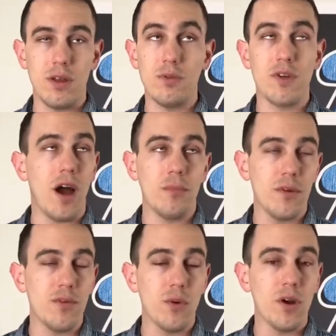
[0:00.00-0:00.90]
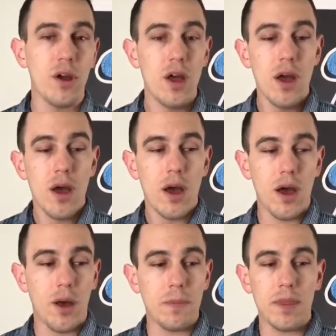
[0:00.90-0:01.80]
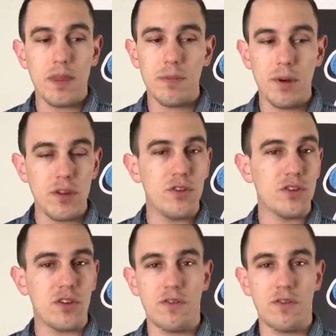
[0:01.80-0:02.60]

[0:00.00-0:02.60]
you've gotten before. But you just get